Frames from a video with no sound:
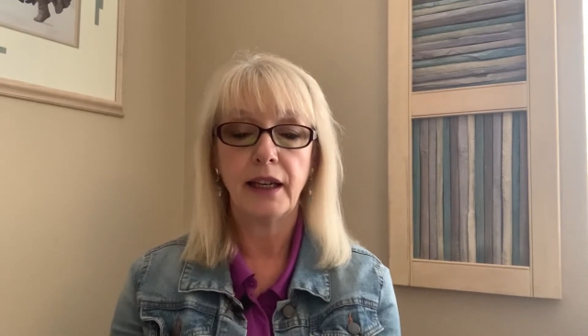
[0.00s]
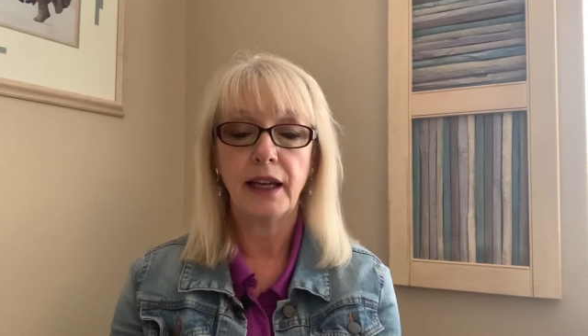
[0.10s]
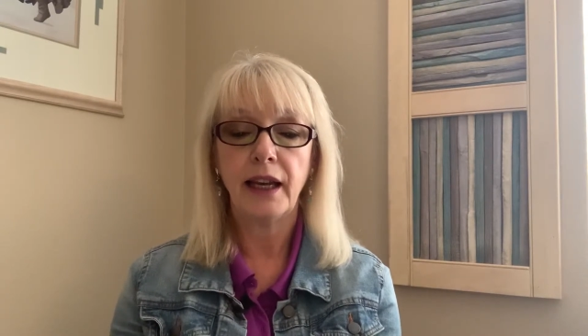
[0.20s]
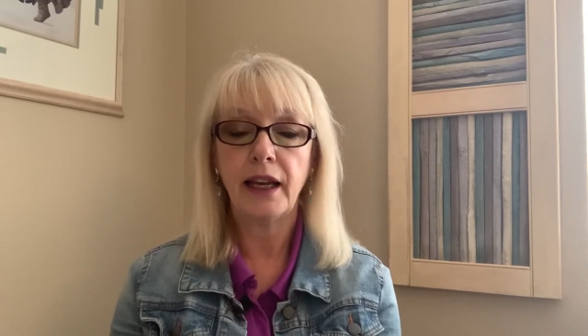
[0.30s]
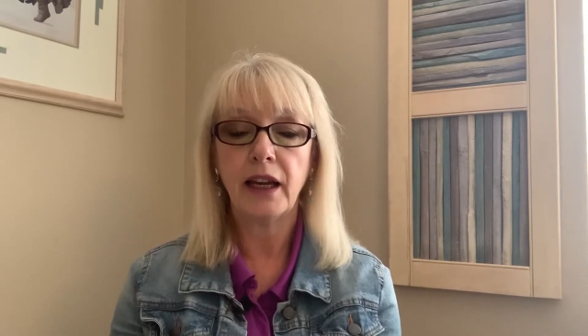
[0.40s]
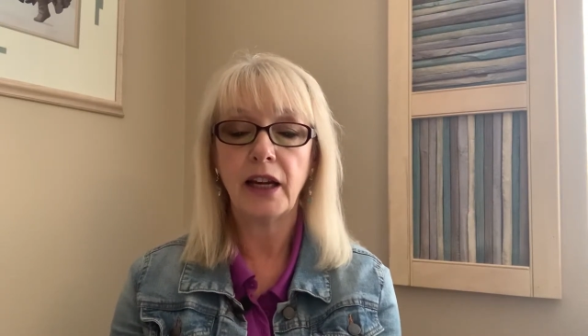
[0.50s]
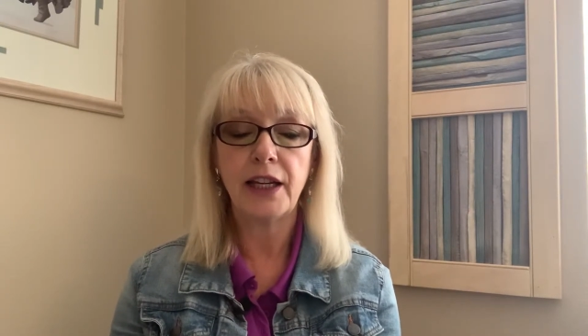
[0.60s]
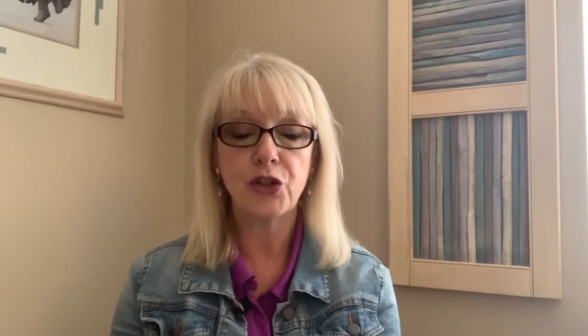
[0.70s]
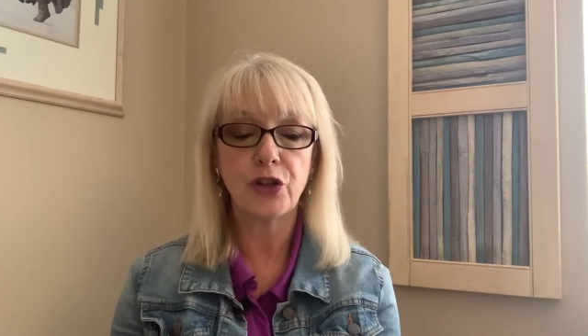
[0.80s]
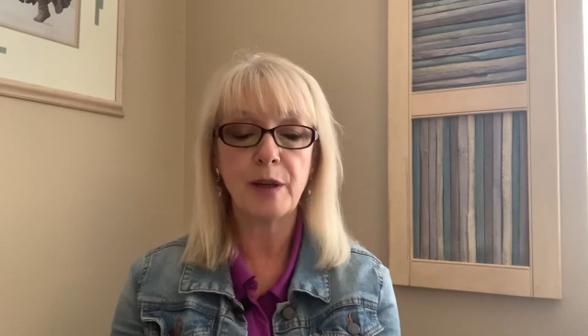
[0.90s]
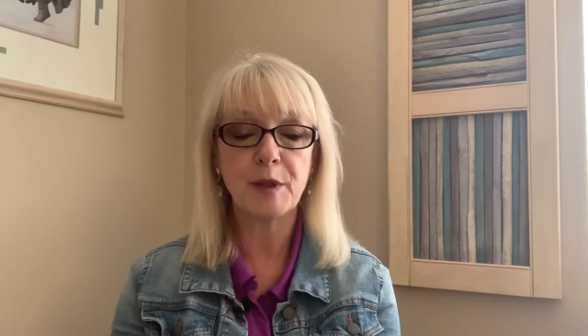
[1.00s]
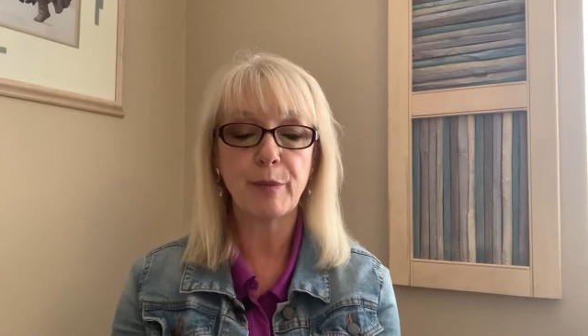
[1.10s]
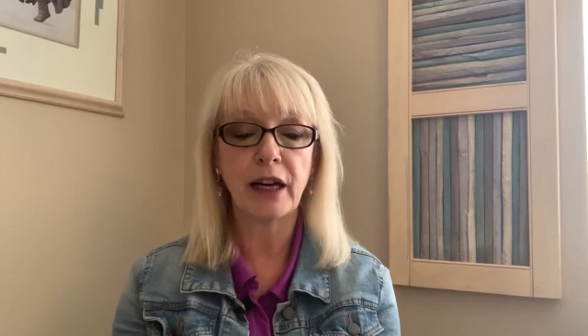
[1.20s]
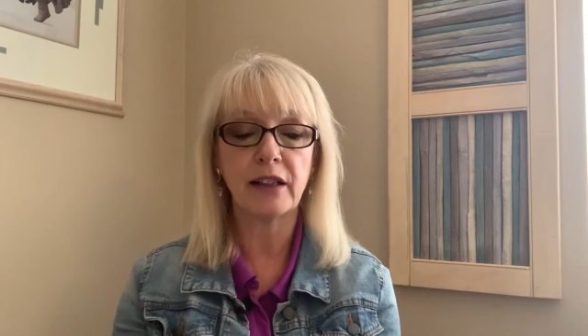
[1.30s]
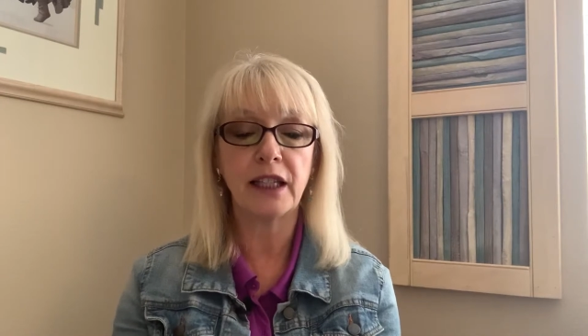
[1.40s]
Here he dreams
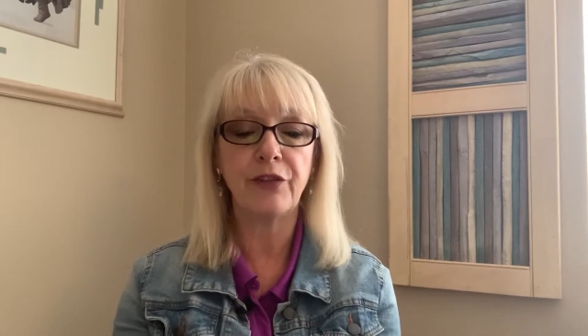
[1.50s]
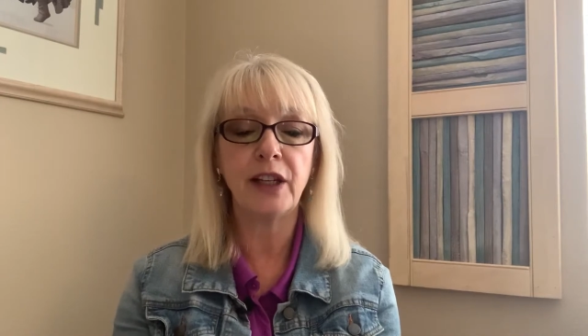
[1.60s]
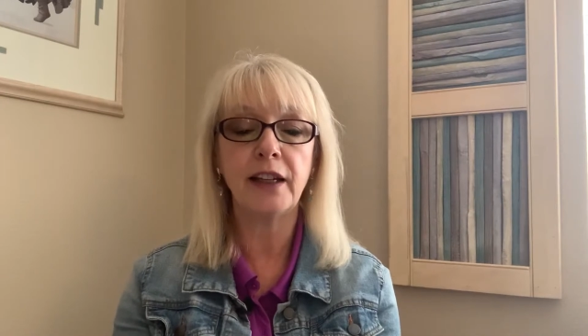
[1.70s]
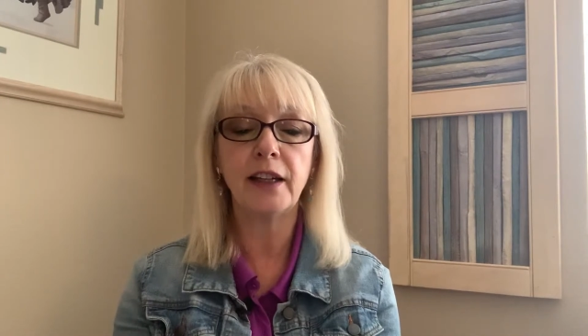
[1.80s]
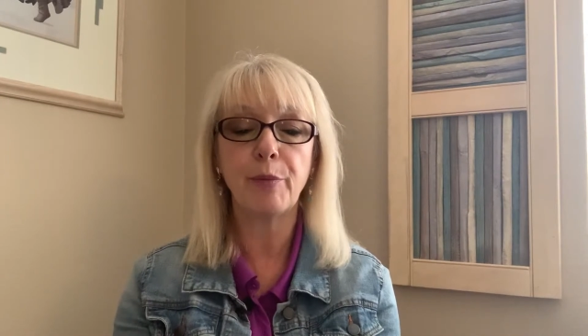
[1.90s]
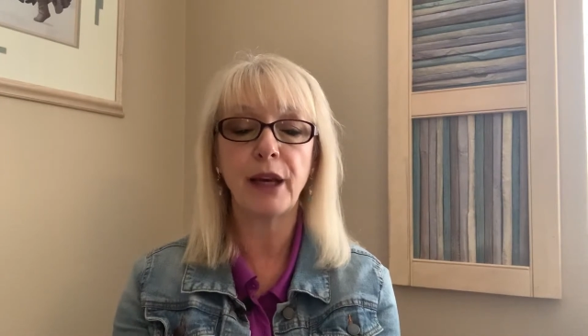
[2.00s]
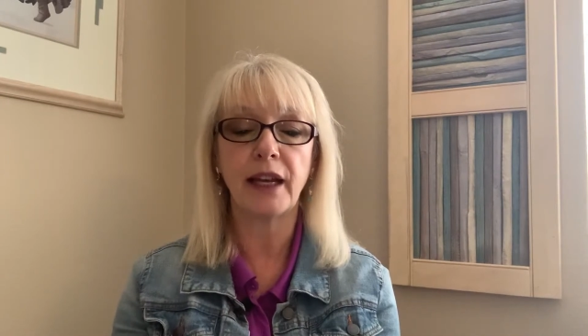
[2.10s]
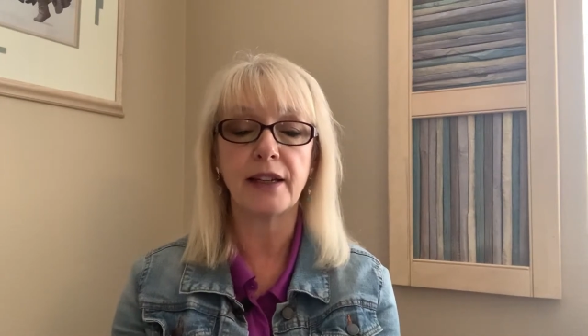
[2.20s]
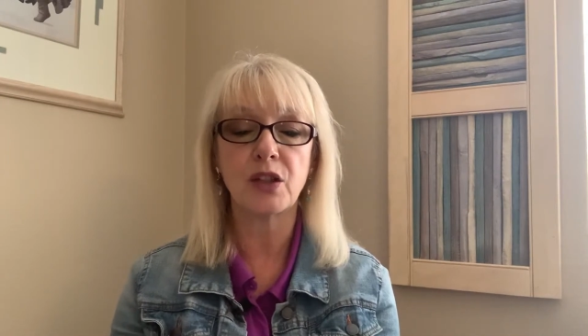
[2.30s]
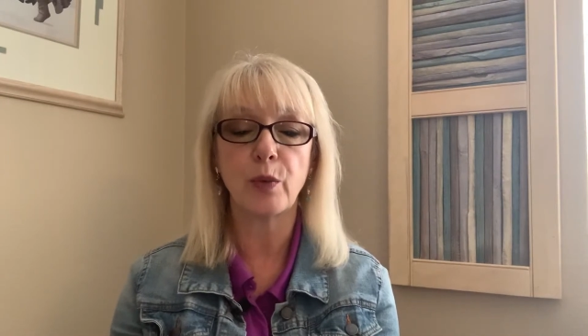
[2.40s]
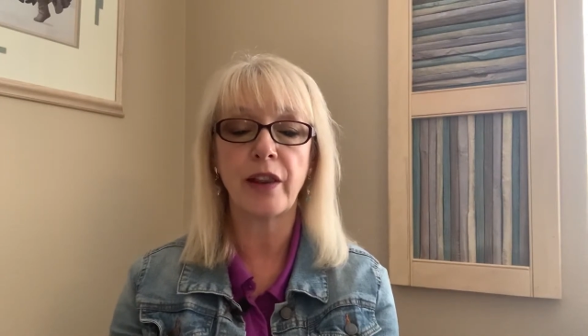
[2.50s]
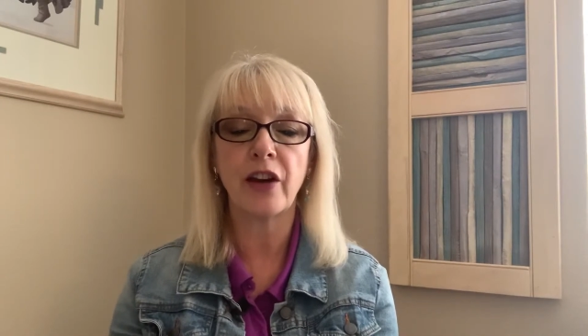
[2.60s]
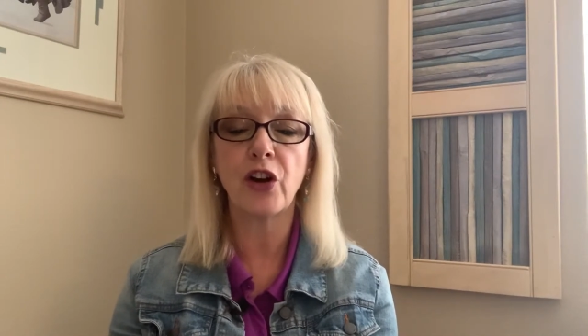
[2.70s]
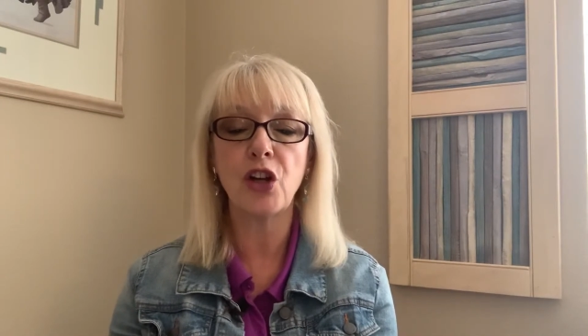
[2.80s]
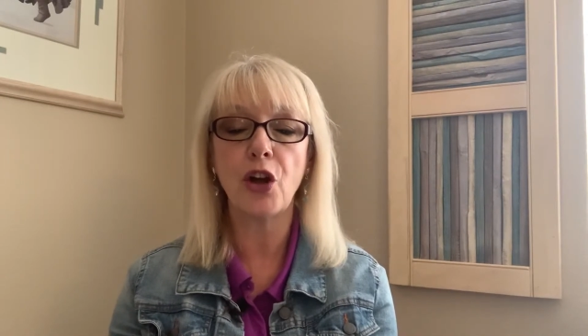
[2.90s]
about living in a place where
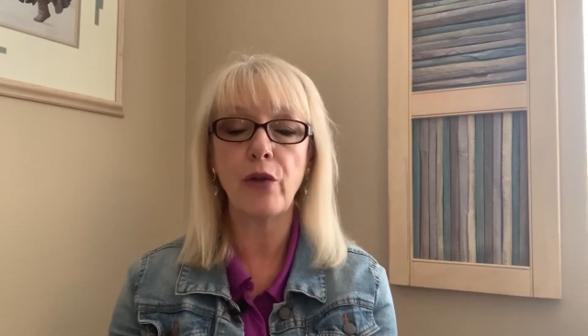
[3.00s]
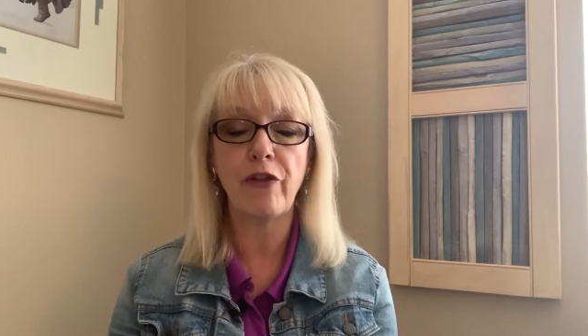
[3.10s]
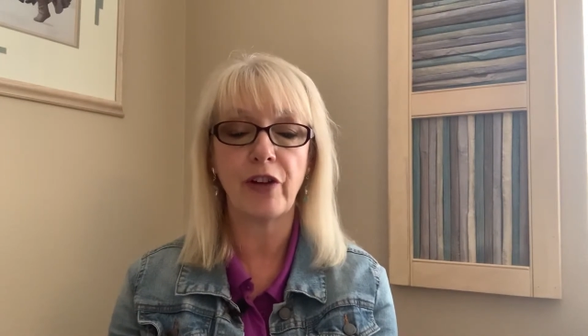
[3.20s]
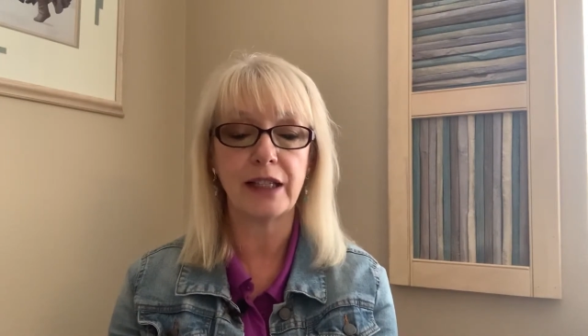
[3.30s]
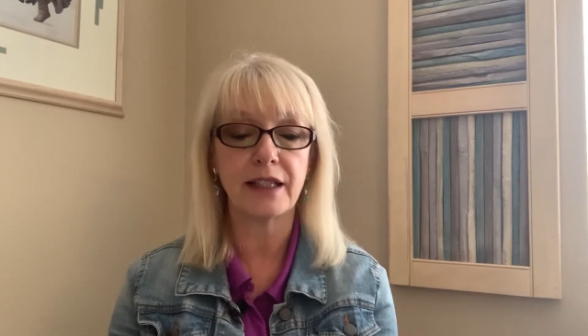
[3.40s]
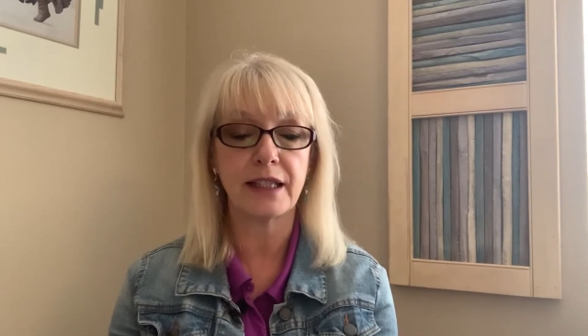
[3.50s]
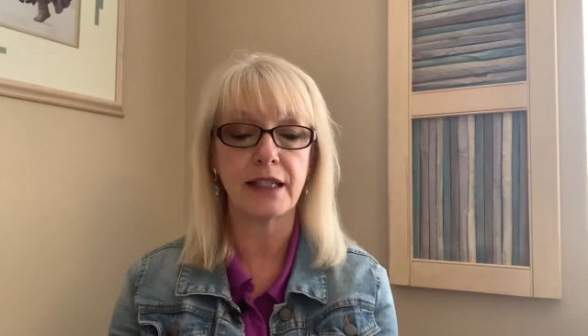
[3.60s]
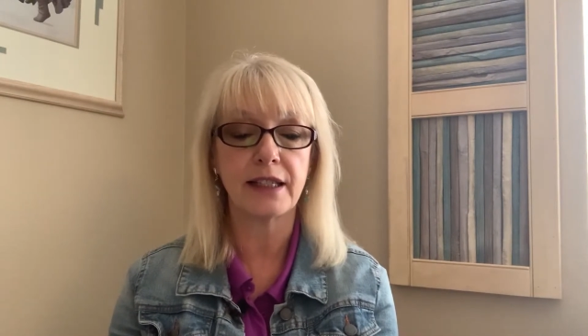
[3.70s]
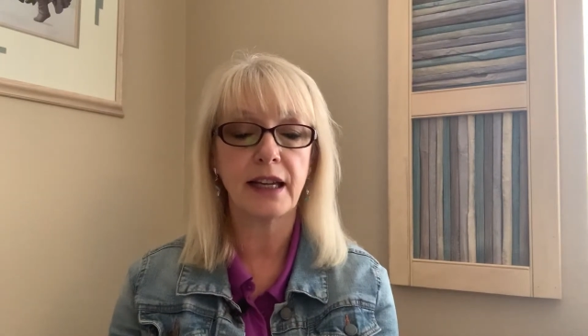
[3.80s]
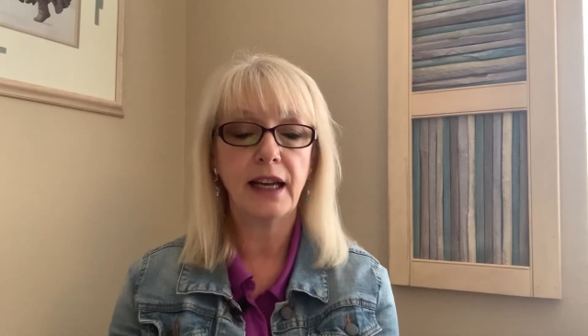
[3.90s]
there are no fences